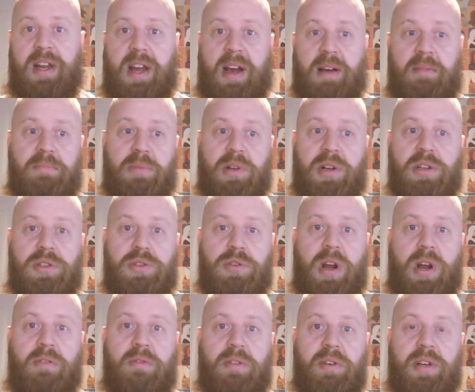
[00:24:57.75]
I'm going to try
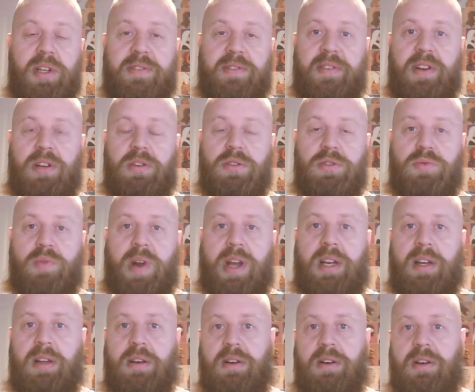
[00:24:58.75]
and release videos
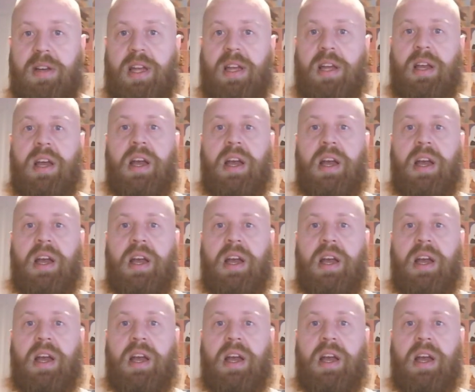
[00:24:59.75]
regularly.